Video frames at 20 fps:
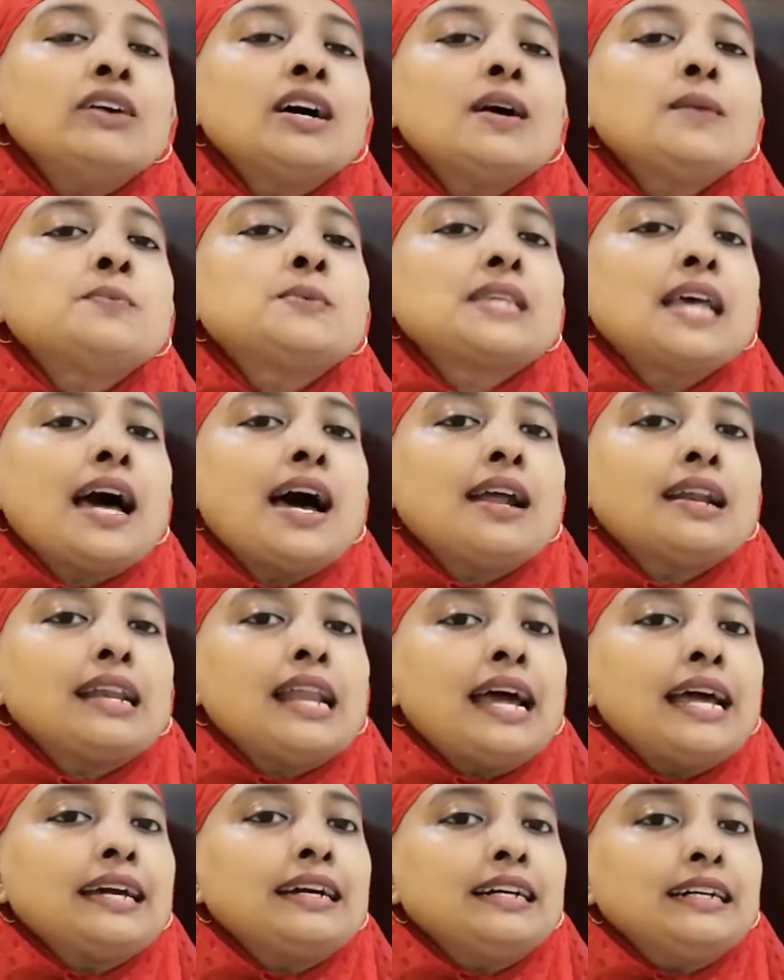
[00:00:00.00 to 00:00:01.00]
verbs are
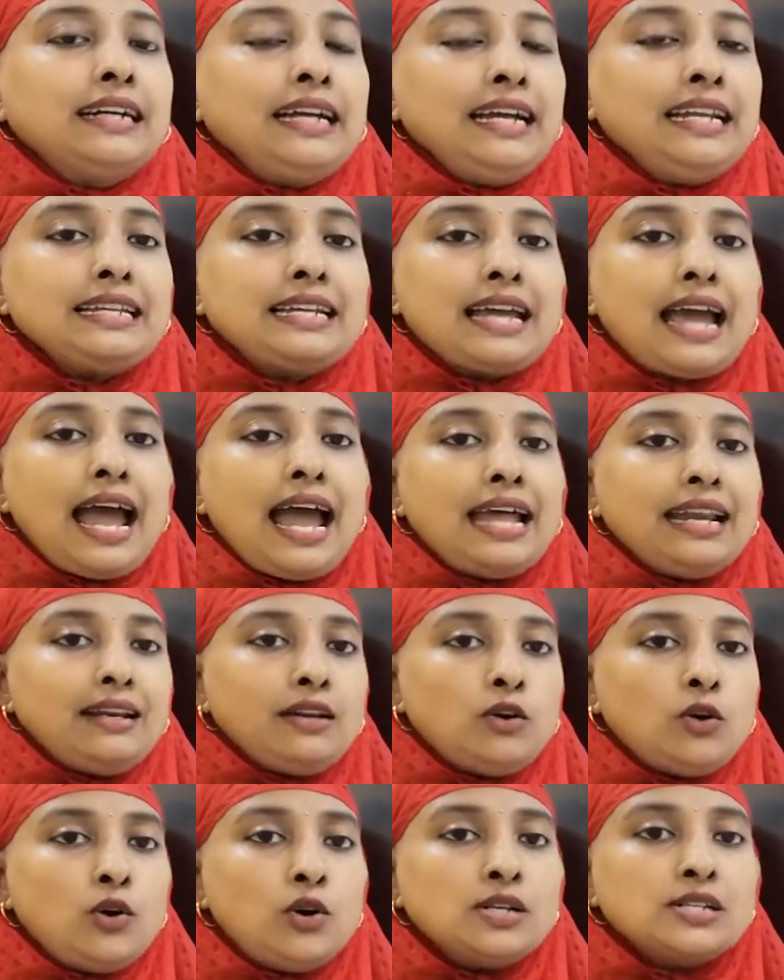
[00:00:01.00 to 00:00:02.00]
like again
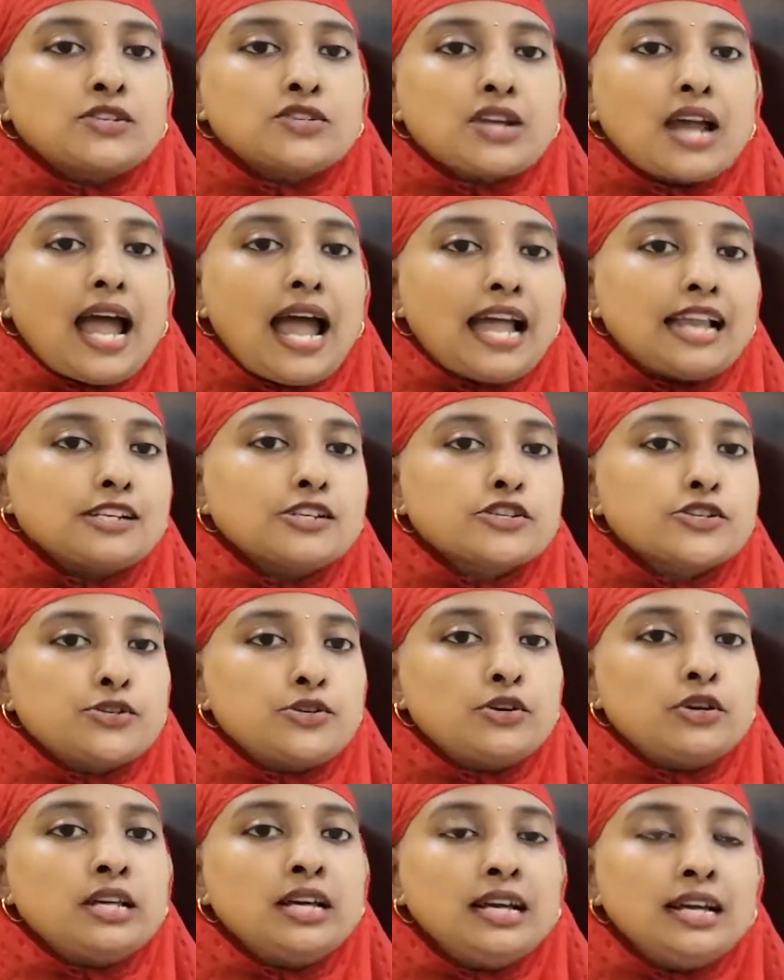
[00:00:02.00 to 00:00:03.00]
can, could, shall,
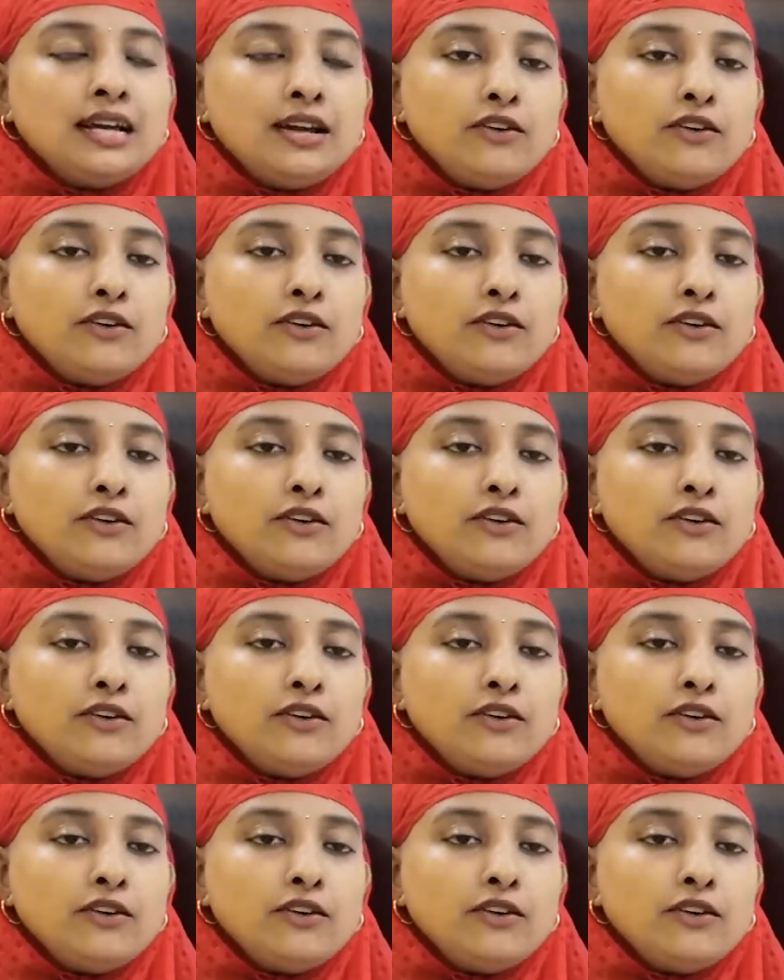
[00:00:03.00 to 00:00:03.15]
should,